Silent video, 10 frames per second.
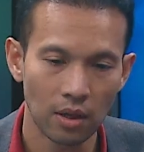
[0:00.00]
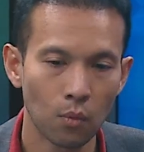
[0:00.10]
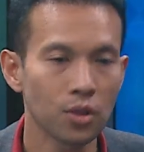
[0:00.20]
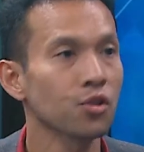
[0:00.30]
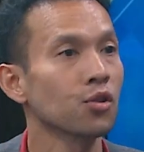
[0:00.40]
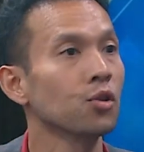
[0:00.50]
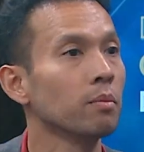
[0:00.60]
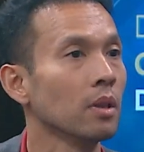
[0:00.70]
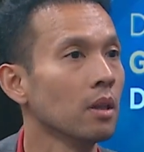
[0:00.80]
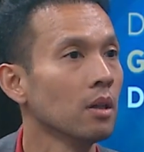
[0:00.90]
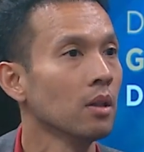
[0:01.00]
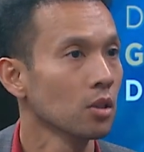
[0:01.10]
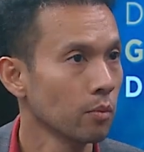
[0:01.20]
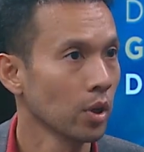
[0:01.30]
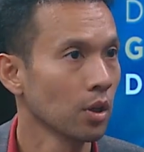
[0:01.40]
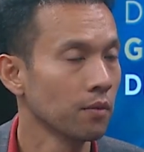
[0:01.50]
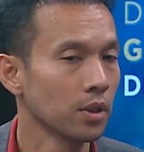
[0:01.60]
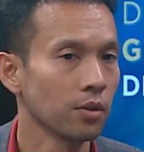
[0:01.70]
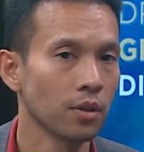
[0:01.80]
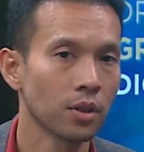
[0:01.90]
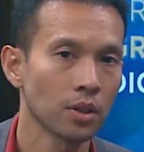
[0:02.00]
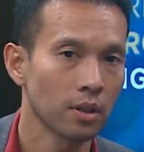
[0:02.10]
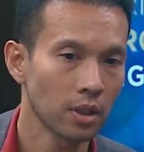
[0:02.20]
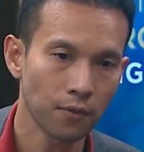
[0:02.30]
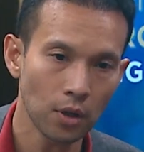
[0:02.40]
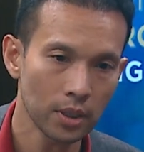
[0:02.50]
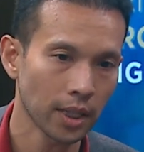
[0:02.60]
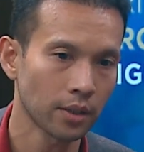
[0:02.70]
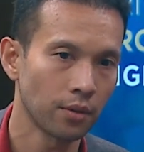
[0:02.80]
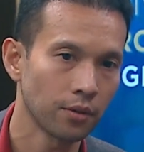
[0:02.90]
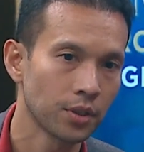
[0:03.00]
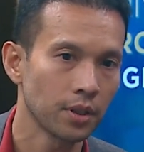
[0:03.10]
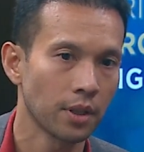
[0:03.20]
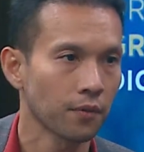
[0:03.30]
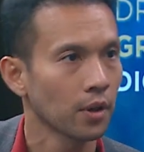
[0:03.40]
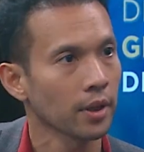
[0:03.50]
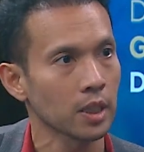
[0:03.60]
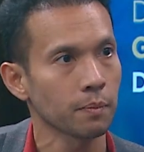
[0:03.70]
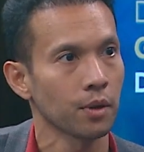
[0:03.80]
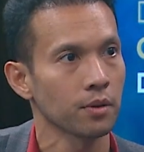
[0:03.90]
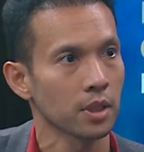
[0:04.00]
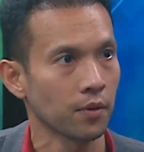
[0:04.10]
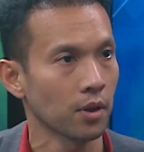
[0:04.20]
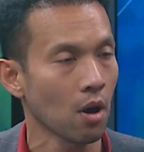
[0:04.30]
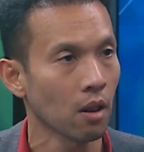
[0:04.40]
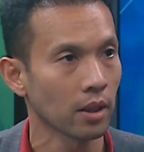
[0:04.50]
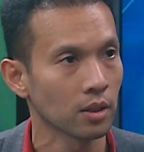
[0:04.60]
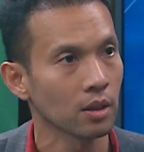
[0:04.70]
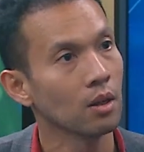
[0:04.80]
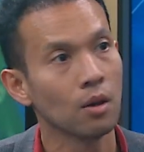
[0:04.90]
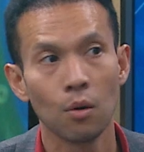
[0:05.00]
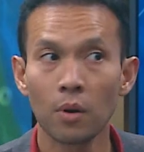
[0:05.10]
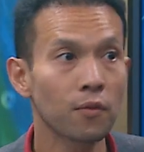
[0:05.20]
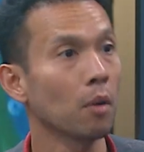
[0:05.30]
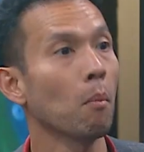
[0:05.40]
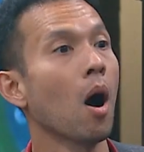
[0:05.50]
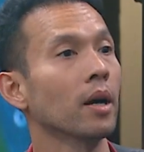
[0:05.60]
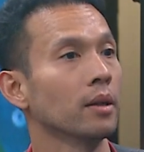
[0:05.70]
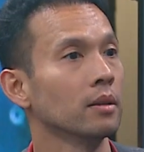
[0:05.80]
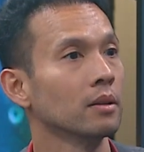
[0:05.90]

what's suitable to bring over to Indonesia. They've got technology, they've got experience, they've got knowledge. We've got market.